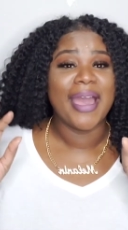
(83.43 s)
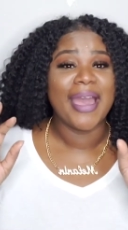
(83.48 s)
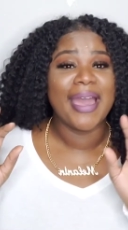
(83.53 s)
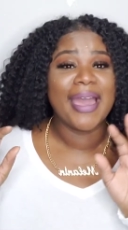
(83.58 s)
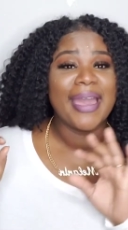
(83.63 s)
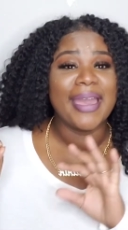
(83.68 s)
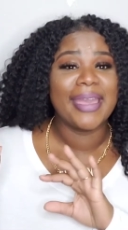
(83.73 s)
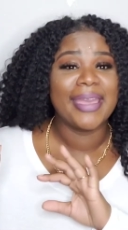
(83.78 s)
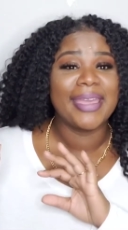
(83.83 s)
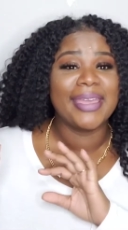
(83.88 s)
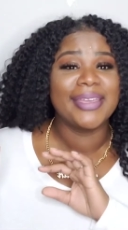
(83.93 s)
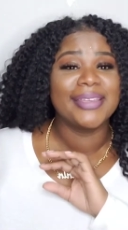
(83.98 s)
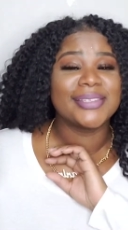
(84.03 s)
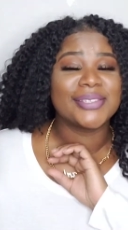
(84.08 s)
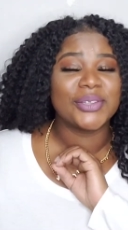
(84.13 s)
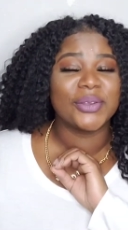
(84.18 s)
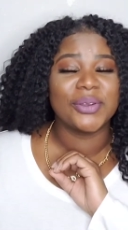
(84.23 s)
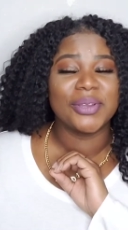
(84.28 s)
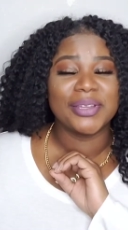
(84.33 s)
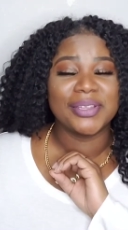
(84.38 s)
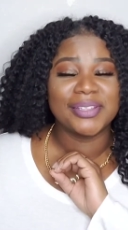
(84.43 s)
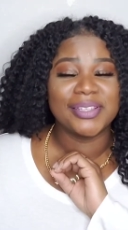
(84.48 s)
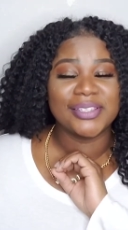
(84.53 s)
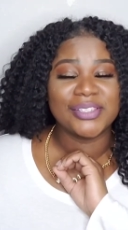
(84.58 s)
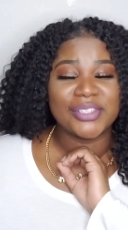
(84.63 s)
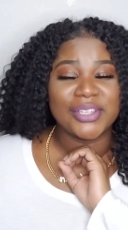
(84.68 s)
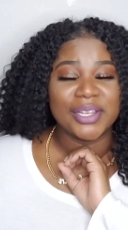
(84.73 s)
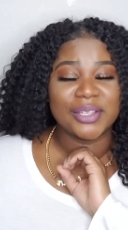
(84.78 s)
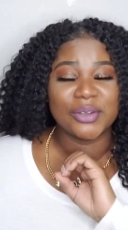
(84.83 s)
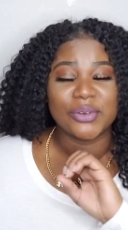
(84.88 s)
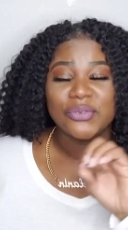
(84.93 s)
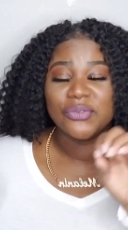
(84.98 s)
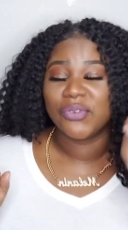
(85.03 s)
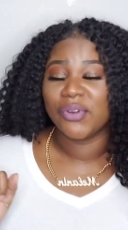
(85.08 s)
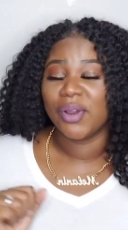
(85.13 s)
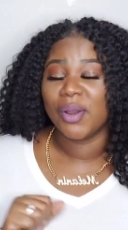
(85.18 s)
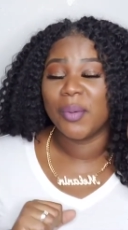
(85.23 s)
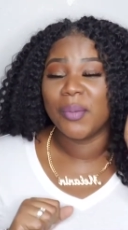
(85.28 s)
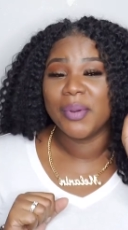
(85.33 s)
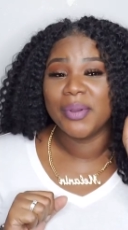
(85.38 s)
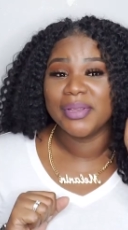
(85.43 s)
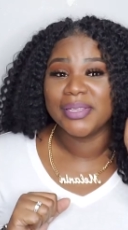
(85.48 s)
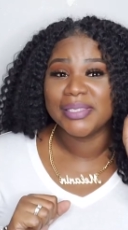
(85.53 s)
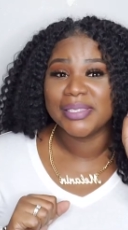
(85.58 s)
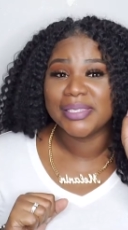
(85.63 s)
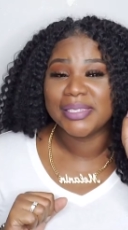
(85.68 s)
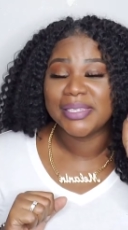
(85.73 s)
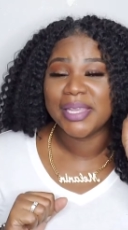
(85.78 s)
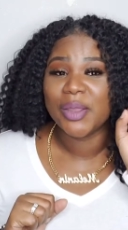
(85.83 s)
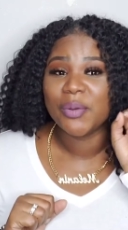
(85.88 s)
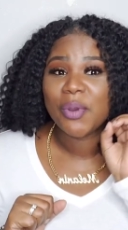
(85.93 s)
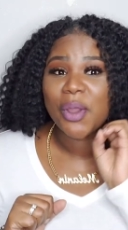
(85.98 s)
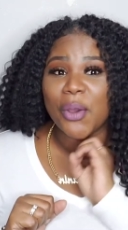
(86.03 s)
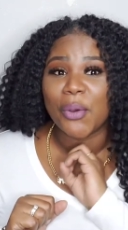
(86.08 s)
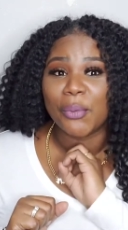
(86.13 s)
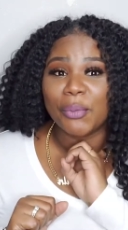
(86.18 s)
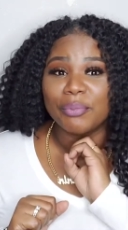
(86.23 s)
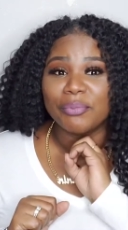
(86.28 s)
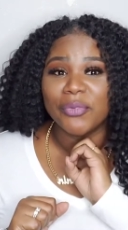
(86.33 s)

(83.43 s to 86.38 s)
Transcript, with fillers: I started this channel from zero.